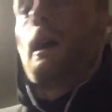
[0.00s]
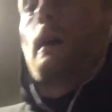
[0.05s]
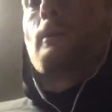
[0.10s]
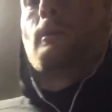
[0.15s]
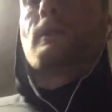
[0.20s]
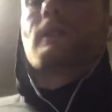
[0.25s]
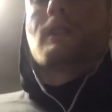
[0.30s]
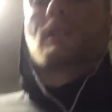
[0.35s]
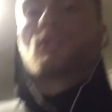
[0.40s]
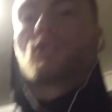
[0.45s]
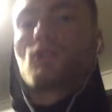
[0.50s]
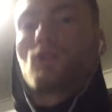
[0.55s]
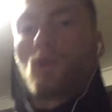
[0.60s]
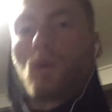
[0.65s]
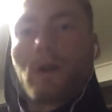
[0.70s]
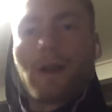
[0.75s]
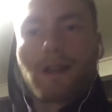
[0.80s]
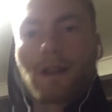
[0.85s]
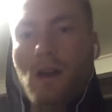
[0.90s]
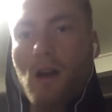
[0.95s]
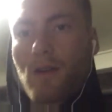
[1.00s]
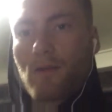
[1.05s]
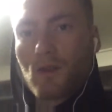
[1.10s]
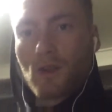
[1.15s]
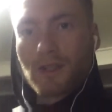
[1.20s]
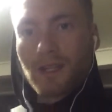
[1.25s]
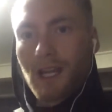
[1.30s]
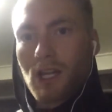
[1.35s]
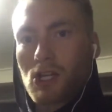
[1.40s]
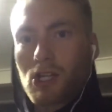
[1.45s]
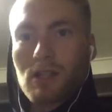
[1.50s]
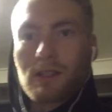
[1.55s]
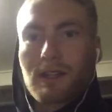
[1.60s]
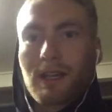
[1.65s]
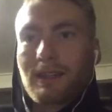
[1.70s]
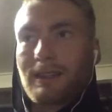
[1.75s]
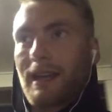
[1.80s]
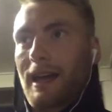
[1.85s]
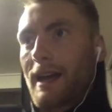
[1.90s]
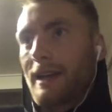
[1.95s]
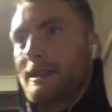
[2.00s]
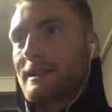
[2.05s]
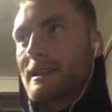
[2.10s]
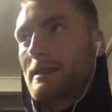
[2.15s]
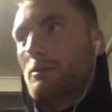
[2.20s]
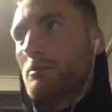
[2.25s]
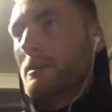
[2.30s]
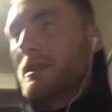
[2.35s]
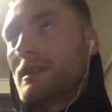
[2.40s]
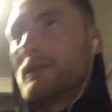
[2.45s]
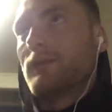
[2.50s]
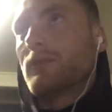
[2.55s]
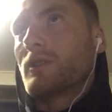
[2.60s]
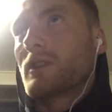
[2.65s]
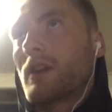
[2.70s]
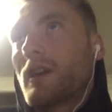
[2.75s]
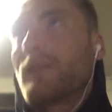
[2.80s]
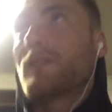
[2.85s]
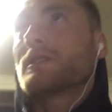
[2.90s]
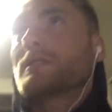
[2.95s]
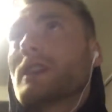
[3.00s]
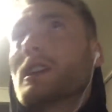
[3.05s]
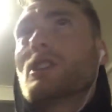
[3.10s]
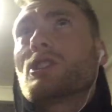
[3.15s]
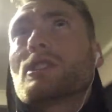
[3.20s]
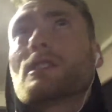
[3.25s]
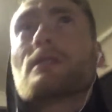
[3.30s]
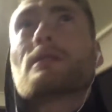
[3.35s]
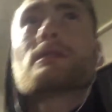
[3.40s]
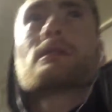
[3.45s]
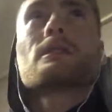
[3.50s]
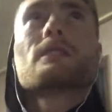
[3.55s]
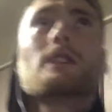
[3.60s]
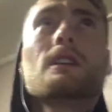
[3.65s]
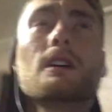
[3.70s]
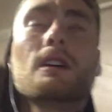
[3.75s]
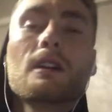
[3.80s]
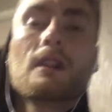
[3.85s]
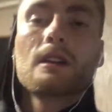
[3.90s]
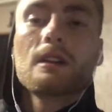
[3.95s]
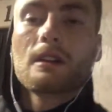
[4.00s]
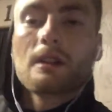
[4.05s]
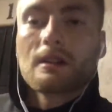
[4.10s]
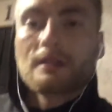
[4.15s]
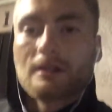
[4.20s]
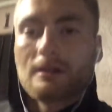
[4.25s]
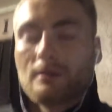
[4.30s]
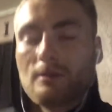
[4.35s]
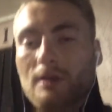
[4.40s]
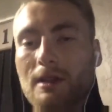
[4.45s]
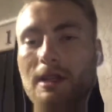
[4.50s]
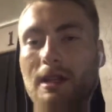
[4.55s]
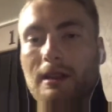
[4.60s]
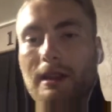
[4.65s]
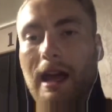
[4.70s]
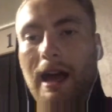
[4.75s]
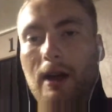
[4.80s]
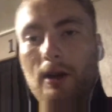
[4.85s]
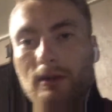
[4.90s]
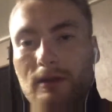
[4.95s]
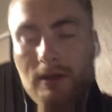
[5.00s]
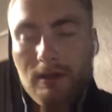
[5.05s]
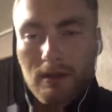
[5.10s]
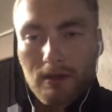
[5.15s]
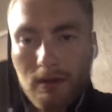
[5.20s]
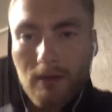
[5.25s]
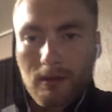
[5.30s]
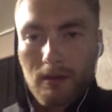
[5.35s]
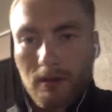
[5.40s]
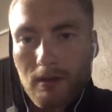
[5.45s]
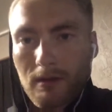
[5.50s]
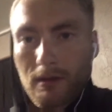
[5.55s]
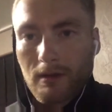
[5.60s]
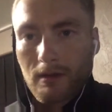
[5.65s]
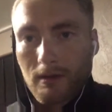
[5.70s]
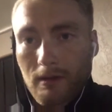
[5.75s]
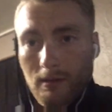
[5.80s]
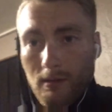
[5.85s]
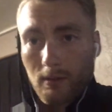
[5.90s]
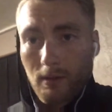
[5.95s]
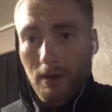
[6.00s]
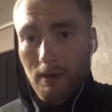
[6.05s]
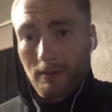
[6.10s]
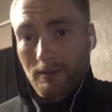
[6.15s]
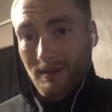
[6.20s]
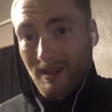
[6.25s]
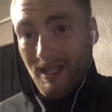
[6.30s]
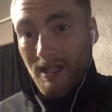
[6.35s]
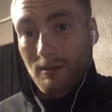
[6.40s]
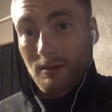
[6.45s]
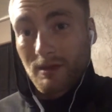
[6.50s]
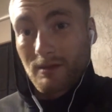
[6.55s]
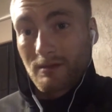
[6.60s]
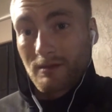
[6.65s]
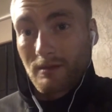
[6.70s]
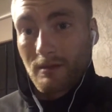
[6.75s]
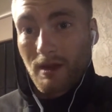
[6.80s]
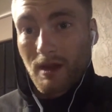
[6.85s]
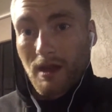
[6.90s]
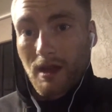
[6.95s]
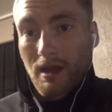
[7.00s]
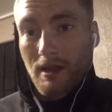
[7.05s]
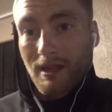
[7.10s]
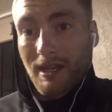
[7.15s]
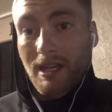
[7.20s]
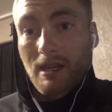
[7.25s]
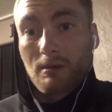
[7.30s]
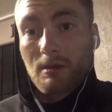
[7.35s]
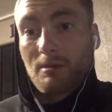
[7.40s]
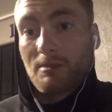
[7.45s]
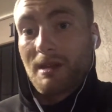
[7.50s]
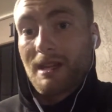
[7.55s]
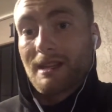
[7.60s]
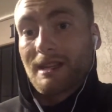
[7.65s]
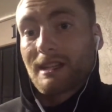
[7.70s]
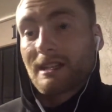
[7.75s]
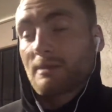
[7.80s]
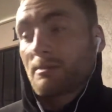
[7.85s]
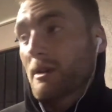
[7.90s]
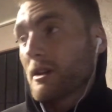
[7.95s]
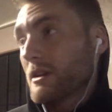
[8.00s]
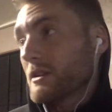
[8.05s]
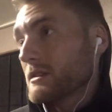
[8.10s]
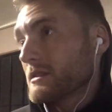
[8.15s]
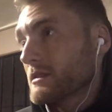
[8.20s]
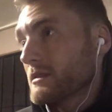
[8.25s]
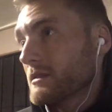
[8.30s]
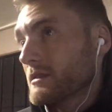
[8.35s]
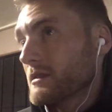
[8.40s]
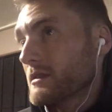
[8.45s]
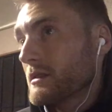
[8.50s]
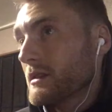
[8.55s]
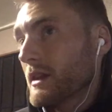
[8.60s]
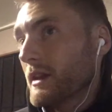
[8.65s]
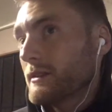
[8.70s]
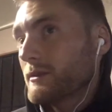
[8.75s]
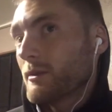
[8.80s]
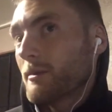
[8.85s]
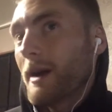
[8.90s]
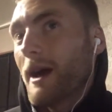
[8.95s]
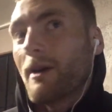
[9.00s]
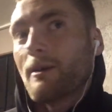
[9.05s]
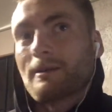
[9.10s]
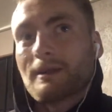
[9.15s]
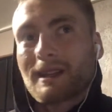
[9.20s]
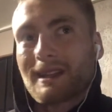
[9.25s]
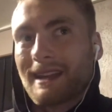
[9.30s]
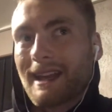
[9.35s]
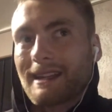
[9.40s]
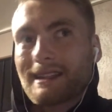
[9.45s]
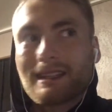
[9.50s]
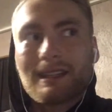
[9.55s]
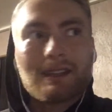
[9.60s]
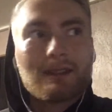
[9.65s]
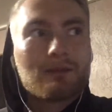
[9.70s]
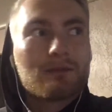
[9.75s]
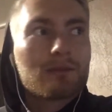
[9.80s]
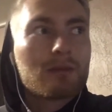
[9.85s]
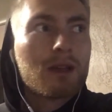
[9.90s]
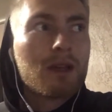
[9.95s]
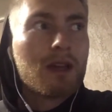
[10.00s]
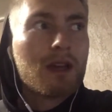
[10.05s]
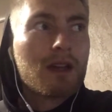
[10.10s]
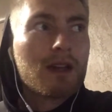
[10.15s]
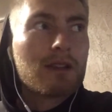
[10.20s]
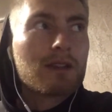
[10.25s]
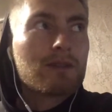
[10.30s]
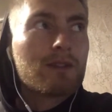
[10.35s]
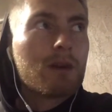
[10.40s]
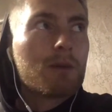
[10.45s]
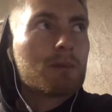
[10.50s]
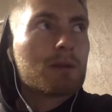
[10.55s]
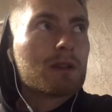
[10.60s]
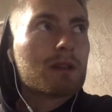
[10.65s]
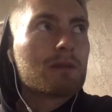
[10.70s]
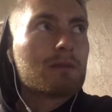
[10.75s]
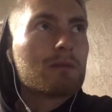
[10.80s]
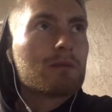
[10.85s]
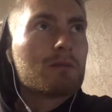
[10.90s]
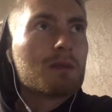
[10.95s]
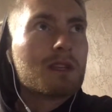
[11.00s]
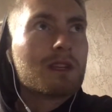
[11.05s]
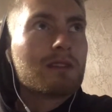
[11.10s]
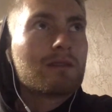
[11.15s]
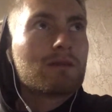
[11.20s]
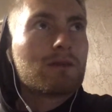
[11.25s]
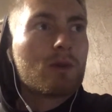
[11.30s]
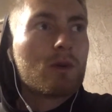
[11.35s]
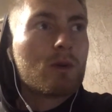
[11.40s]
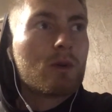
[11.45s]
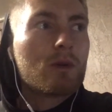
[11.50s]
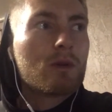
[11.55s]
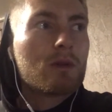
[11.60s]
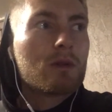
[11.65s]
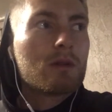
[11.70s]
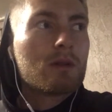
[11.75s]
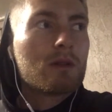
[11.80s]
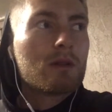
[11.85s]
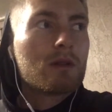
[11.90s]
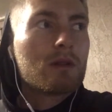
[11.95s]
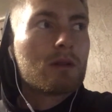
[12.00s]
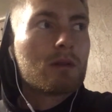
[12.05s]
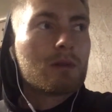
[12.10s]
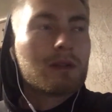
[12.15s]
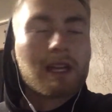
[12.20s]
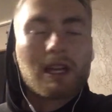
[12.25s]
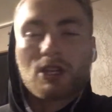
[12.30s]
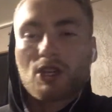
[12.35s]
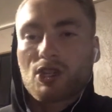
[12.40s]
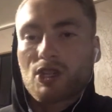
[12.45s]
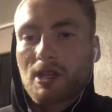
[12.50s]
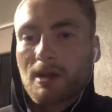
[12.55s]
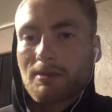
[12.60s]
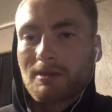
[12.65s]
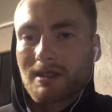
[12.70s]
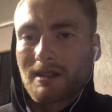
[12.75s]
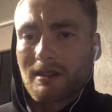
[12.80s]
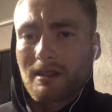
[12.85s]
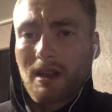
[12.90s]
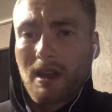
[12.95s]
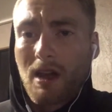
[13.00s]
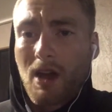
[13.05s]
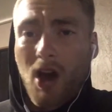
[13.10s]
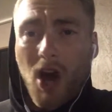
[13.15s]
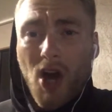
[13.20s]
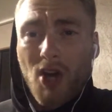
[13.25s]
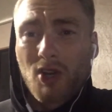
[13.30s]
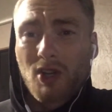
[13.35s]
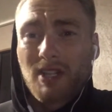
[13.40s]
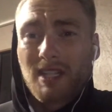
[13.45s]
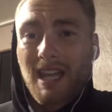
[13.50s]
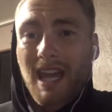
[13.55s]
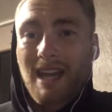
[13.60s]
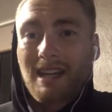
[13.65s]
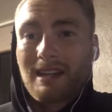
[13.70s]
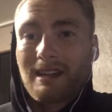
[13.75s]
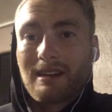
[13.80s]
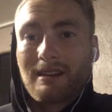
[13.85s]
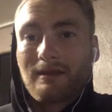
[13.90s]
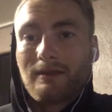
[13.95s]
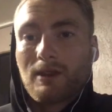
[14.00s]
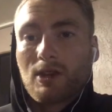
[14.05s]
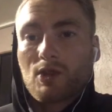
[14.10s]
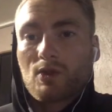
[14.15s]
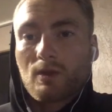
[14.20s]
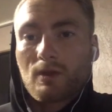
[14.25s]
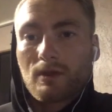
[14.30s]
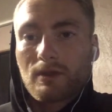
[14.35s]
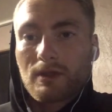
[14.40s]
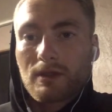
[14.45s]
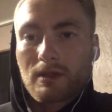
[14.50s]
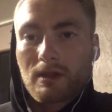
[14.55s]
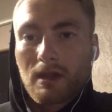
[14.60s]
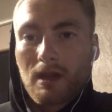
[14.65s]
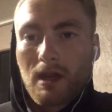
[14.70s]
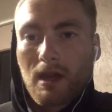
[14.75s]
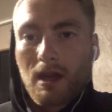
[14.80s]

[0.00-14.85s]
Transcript: I really enjoy conversations like that, deep, meaningful conversations, because it really allows what human, the human being experience is about connecting, developing meaningful relationships, and understanding individuals